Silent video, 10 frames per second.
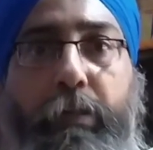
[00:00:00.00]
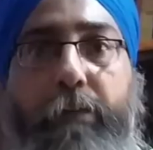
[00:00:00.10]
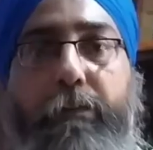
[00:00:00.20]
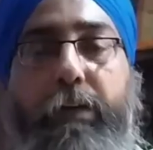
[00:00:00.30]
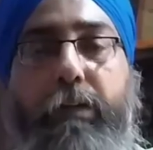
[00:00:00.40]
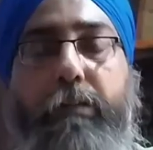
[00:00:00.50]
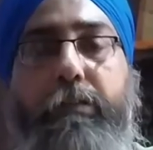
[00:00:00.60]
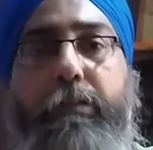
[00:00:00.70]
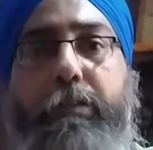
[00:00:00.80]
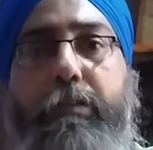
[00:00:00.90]
Well,
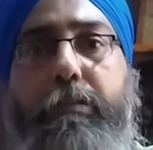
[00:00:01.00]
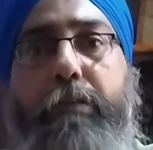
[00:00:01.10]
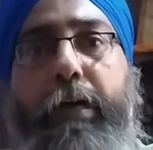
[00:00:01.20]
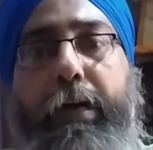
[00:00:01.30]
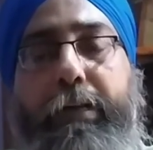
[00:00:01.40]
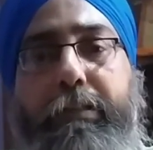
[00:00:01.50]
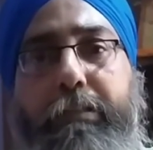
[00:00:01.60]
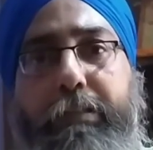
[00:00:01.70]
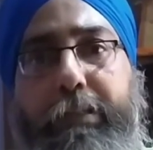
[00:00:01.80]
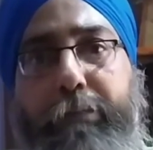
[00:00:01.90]
this
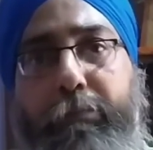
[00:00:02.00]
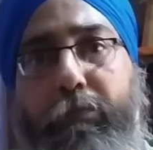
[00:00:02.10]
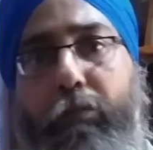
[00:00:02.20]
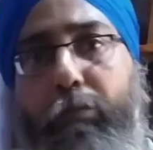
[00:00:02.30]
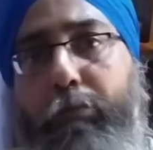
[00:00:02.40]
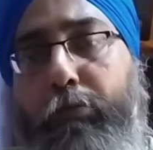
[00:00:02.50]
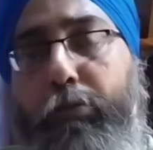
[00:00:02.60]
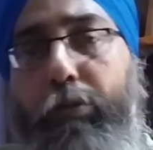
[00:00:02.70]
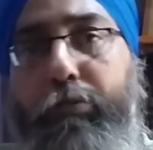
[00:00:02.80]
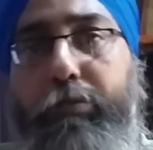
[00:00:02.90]
has stemmed from
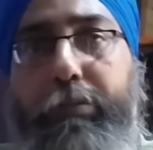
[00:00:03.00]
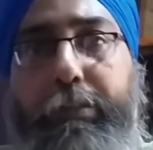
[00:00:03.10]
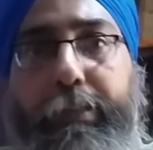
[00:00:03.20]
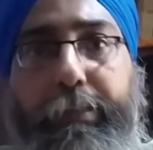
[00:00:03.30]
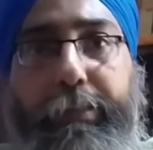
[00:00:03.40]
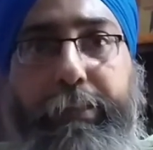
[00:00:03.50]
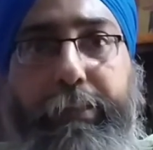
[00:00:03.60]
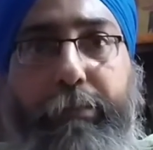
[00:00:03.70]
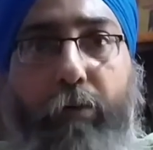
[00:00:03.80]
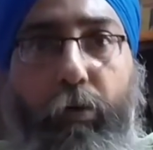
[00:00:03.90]

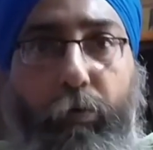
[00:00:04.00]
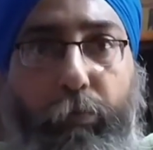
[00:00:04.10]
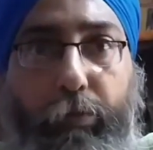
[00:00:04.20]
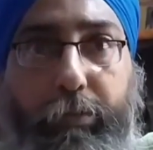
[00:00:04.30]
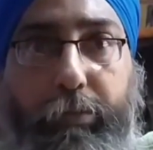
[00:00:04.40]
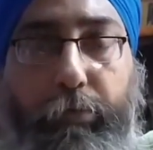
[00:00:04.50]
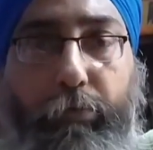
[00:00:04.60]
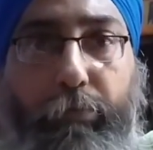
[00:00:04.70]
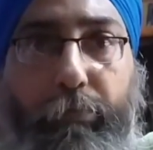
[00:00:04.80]
2013 onwards, you know,